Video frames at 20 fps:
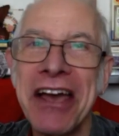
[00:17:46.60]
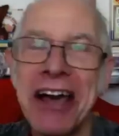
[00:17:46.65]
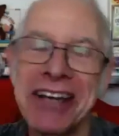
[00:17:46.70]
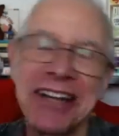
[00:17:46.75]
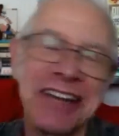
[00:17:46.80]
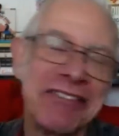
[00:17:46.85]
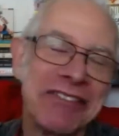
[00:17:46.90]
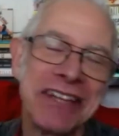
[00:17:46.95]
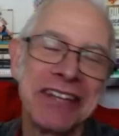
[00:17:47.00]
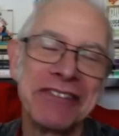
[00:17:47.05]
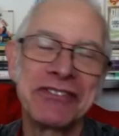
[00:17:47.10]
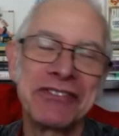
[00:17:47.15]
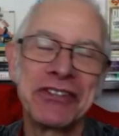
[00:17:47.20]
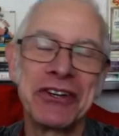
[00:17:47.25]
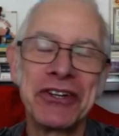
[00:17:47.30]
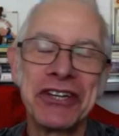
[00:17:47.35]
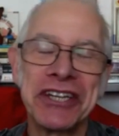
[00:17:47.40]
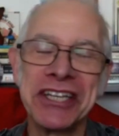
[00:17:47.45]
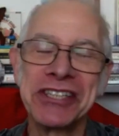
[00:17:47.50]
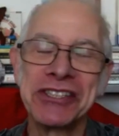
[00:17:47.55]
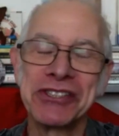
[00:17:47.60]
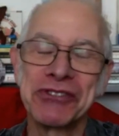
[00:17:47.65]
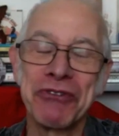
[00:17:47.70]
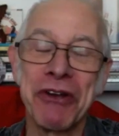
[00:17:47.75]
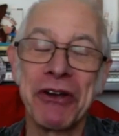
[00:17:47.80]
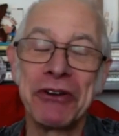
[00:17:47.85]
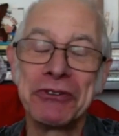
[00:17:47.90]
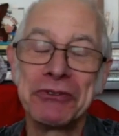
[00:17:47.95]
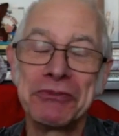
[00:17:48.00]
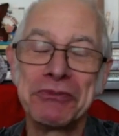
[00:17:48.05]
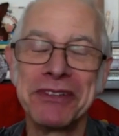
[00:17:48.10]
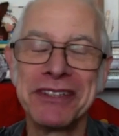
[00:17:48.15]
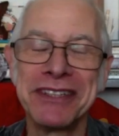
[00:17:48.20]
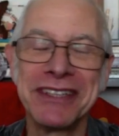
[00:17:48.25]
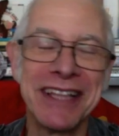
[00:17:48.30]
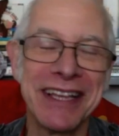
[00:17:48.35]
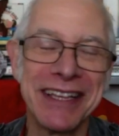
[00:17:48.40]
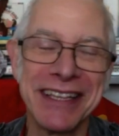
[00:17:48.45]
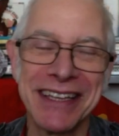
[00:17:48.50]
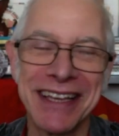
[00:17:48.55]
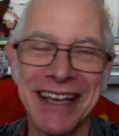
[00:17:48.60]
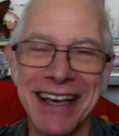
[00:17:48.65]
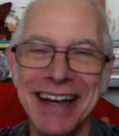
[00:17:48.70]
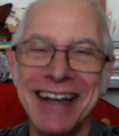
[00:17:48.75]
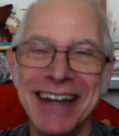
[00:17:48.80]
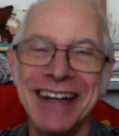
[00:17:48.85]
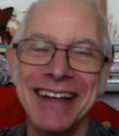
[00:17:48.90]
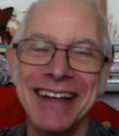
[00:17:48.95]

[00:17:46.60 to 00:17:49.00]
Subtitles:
I never lived on King's Road, but there you go.